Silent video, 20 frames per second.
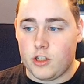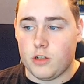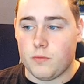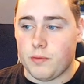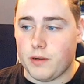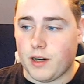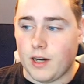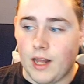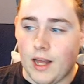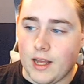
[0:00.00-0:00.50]

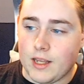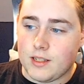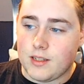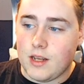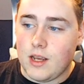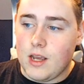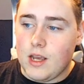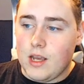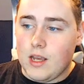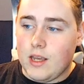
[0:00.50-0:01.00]
Super Class.
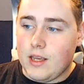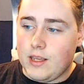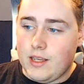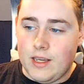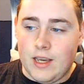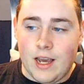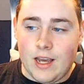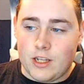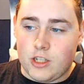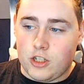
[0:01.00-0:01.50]

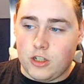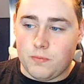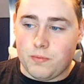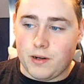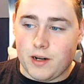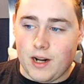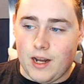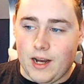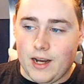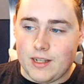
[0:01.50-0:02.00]
He has Super
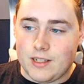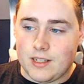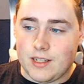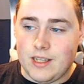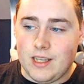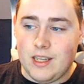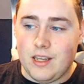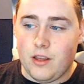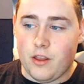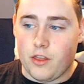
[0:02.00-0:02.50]
Class
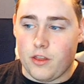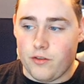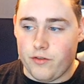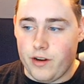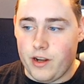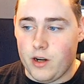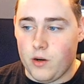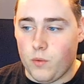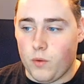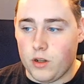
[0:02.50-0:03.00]
Key
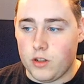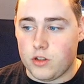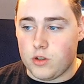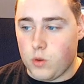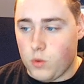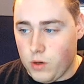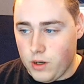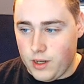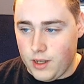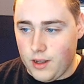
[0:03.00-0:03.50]
3 and
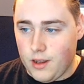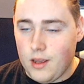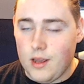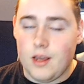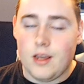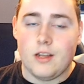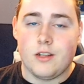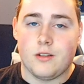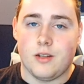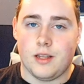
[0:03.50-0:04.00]
120.
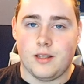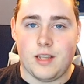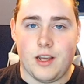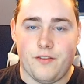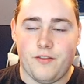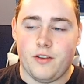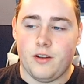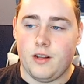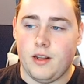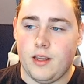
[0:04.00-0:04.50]
So that
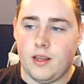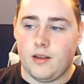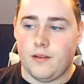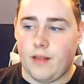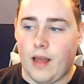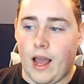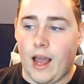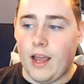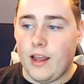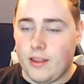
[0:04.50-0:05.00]
definitely,
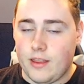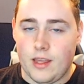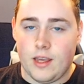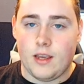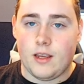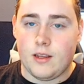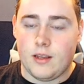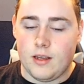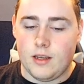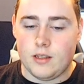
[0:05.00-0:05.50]
I
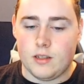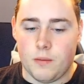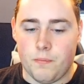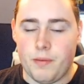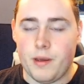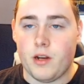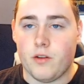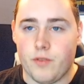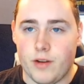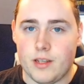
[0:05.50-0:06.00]
think, is a
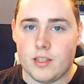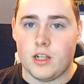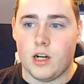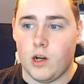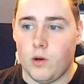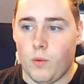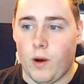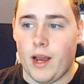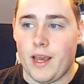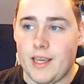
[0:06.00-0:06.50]
big reason
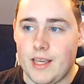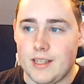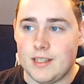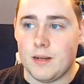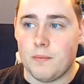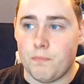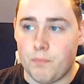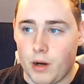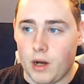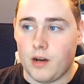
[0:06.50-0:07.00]
on why he's
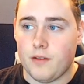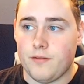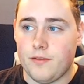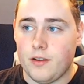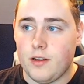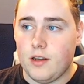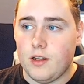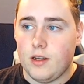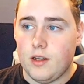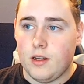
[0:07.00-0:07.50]
above
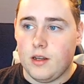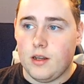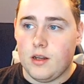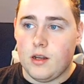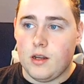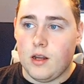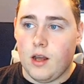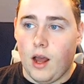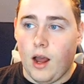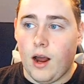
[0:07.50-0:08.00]

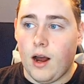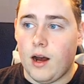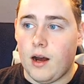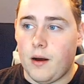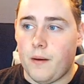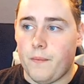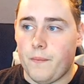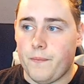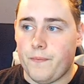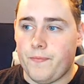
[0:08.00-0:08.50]

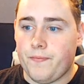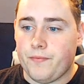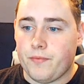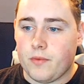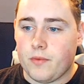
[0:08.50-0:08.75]
Vegeta